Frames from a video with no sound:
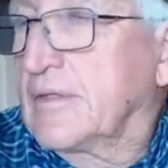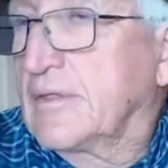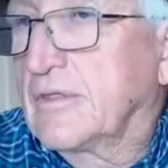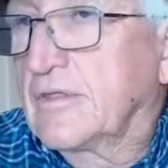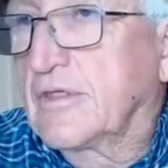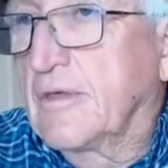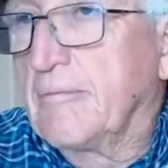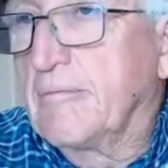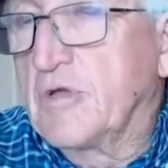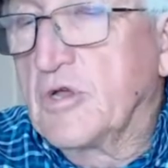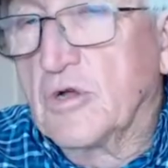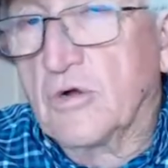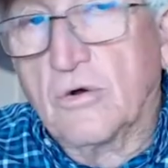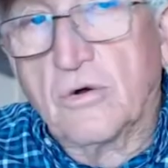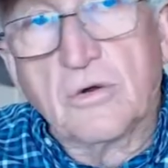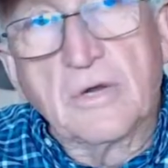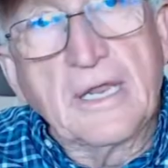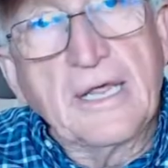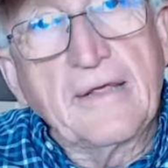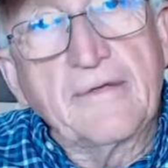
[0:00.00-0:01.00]
The
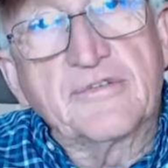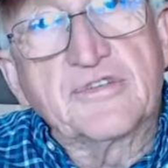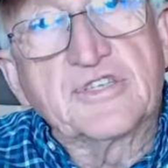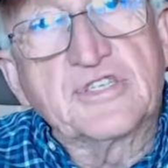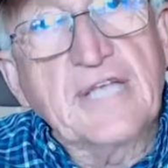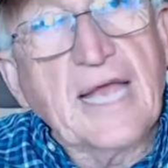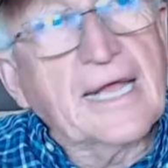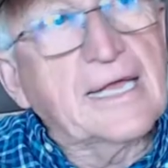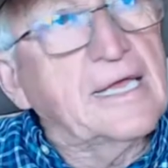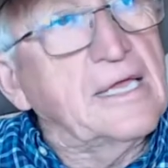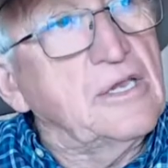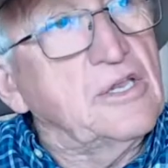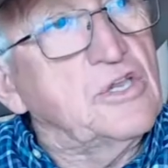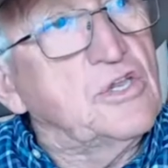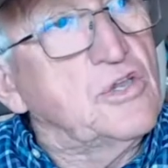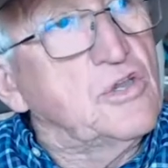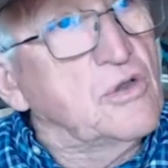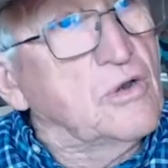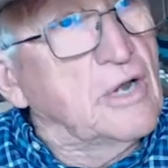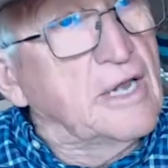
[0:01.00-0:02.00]
mule leaves second,
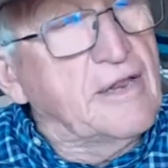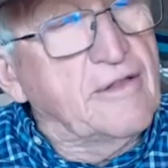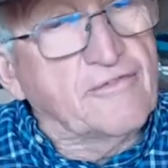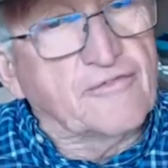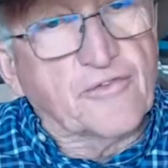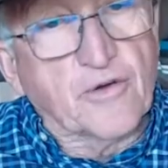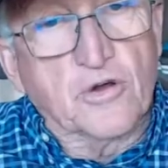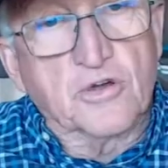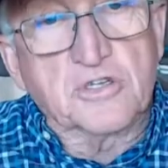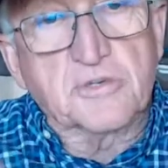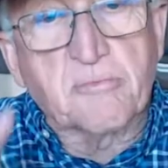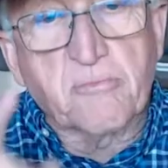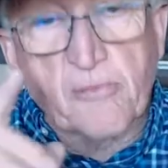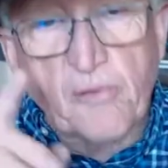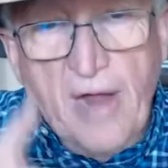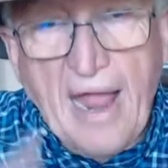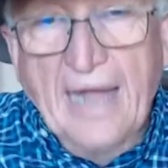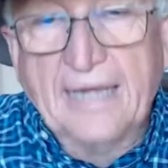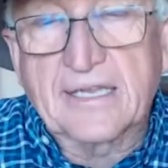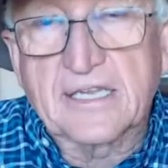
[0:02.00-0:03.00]
you leave first.
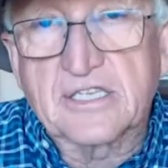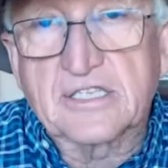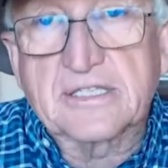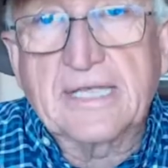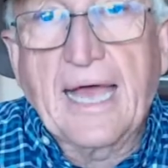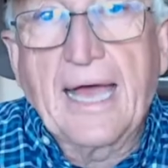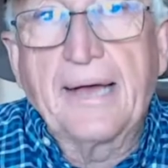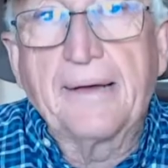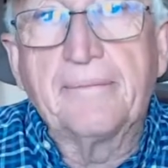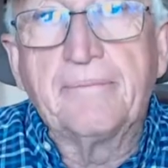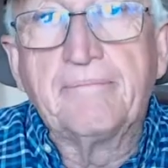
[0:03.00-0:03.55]
Practice that.